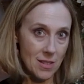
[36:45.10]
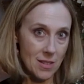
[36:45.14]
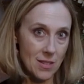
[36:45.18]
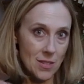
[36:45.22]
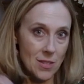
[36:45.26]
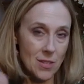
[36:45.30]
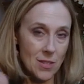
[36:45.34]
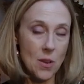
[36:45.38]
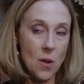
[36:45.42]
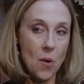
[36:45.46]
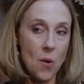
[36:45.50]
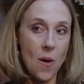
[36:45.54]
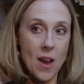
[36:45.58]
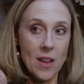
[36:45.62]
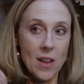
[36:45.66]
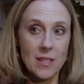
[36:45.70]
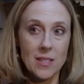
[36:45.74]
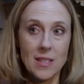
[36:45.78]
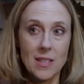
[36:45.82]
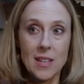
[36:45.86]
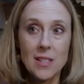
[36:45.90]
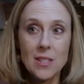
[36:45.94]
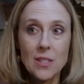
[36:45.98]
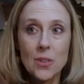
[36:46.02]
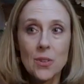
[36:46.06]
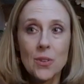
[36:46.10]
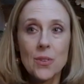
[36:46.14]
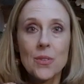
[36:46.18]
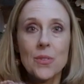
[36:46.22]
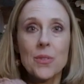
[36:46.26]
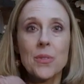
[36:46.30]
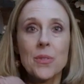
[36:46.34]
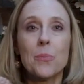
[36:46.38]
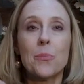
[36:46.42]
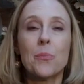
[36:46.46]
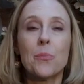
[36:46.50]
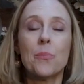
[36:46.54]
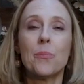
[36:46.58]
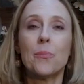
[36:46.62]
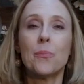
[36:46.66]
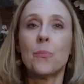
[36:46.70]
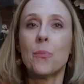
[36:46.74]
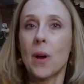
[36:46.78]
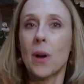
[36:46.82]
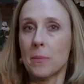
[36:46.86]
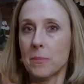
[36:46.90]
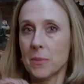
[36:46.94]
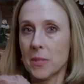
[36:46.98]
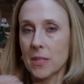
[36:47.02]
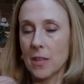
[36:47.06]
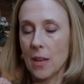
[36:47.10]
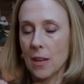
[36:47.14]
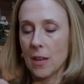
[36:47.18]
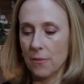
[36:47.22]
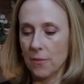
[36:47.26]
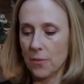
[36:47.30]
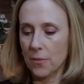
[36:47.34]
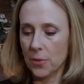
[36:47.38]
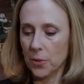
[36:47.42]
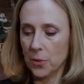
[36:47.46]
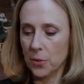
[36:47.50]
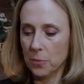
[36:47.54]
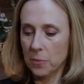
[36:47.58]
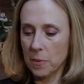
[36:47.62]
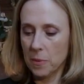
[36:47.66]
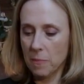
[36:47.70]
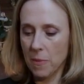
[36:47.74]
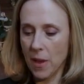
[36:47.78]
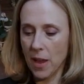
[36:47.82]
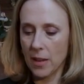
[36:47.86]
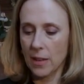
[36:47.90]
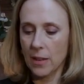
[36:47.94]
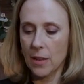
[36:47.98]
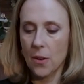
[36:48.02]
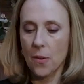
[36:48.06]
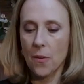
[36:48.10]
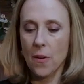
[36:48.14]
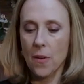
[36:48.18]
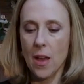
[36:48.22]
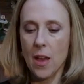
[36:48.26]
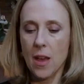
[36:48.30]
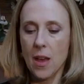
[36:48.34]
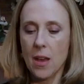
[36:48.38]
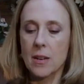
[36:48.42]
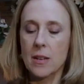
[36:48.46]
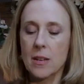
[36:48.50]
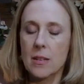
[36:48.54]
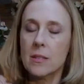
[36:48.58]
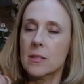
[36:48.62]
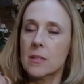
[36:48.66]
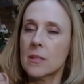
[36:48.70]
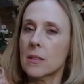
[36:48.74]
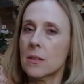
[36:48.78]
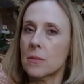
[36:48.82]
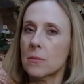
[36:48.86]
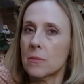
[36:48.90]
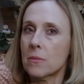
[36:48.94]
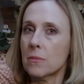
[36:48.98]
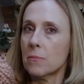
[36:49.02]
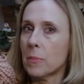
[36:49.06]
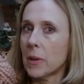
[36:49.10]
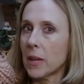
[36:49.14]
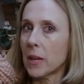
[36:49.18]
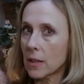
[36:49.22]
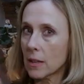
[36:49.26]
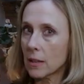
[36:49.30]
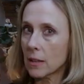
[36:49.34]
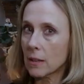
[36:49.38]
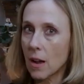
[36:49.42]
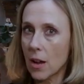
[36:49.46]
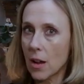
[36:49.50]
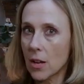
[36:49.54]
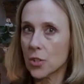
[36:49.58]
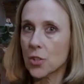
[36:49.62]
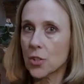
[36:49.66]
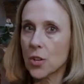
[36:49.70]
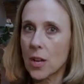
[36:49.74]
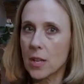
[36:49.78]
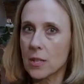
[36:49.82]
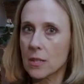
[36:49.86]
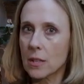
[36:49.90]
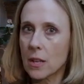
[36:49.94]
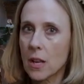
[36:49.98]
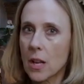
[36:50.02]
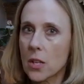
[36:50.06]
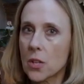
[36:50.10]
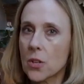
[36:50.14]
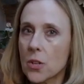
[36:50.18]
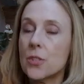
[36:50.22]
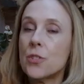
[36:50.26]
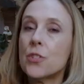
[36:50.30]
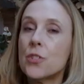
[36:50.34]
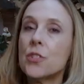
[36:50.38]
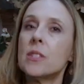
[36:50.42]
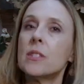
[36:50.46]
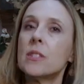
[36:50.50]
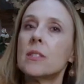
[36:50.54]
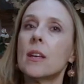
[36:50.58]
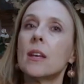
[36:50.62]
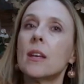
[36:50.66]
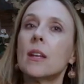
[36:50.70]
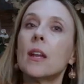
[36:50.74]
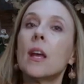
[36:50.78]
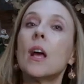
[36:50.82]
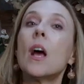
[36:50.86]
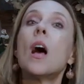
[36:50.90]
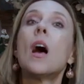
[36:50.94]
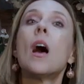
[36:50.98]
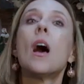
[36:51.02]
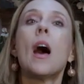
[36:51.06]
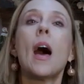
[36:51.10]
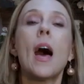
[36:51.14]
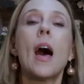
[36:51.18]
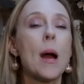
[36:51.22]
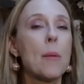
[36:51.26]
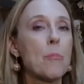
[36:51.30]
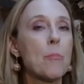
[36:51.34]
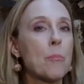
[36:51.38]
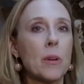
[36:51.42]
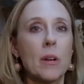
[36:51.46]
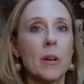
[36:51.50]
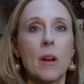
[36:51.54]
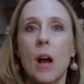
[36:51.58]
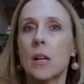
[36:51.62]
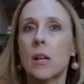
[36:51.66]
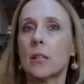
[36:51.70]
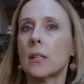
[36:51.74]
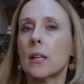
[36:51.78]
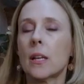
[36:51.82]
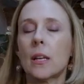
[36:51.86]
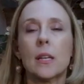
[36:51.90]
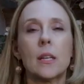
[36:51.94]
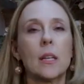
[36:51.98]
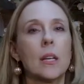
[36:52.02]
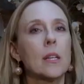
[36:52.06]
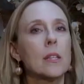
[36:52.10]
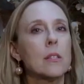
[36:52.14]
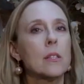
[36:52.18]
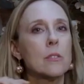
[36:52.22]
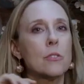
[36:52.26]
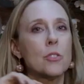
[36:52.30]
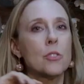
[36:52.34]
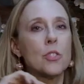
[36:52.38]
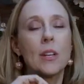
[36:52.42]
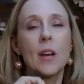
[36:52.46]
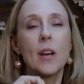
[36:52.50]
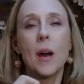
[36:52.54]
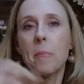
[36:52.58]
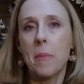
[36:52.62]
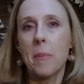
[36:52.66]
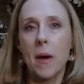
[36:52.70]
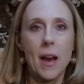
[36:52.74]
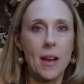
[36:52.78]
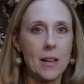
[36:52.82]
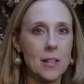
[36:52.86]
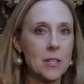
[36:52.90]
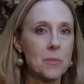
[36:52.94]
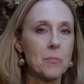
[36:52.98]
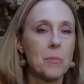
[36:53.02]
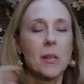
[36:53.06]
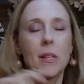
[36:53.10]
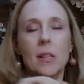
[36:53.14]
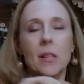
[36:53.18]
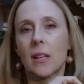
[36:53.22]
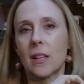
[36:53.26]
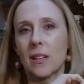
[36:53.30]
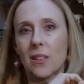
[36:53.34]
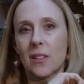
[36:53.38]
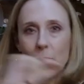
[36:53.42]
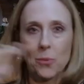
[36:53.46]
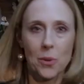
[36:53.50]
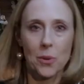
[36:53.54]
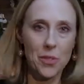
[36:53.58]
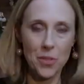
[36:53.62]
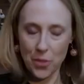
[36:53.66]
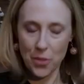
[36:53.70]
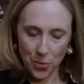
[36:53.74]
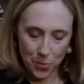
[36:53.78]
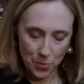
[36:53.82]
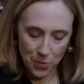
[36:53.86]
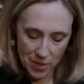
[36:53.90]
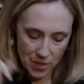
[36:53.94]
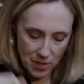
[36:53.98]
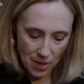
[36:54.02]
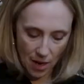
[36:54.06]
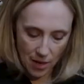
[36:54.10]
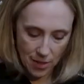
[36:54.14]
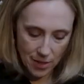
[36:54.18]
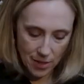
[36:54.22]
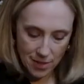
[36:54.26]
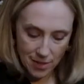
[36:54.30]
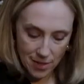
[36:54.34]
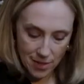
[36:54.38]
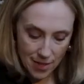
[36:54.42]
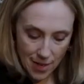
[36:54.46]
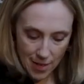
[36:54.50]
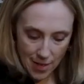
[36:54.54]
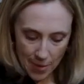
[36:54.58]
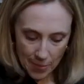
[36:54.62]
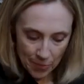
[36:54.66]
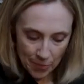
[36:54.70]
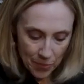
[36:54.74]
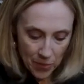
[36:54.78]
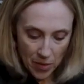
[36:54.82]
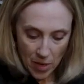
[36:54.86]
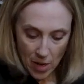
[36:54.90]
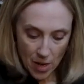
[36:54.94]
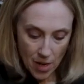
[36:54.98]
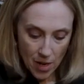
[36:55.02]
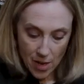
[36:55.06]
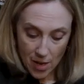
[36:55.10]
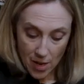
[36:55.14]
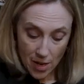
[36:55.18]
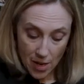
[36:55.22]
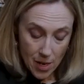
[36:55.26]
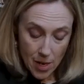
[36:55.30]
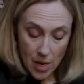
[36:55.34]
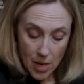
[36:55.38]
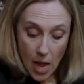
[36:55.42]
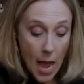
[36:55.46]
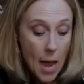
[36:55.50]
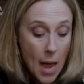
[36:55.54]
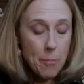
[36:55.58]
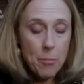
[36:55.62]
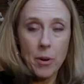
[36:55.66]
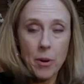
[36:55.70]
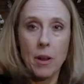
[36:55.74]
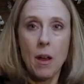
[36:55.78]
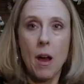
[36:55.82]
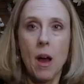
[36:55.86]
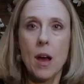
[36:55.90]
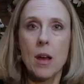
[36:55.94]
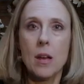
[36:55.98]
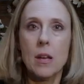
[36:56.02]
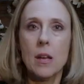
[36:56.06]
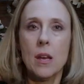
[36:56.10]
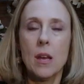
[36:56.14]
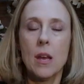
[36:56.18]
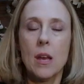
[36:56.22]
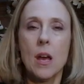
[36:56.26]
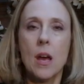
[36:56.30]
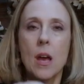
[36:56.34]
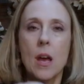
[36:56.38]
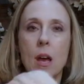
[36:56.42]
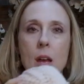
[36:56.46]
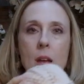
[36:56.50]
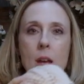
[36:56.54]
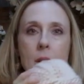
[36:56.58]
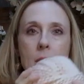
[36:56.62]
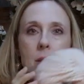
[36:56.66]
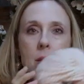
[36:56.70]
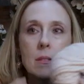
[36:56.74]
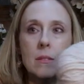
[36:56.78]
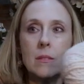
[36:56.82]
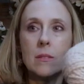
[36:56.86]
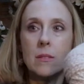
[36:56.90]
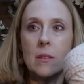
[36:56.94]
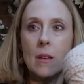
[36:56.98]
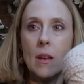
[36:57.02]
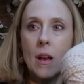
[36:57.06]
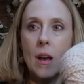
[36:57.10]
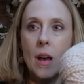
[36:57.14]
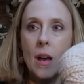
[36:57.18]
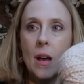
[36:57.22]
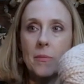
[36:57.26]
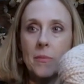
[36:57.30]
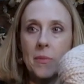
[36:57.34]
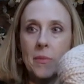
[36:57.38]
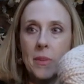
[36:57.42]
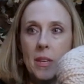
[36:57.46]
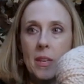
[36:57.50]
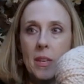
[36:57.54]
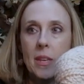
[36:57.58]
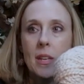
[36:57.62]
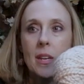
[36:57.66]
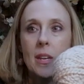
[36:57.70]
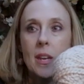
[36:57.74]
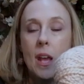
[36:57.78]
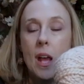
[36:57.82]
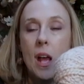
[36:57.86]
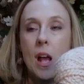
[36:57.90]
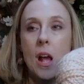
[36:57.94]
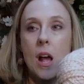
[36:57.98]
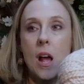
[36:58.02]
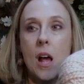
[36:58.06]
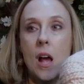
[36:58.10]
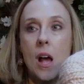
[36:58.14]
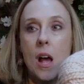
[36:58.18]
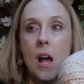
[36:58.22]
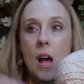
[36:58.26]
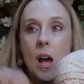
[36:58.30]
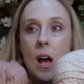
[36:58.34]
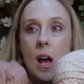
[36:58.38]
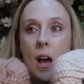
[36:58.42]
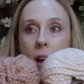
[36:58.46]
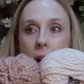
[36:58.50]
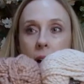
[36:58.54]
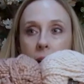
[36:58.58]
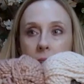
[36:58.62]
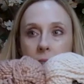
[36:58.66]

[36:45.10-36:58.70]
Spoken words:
So I sent her the website for Loopy Mango, and I said, pick a contrast color. And she said, apricot. Like, she got back to me, like, within 3 seconds. Apricot. And, I mean, I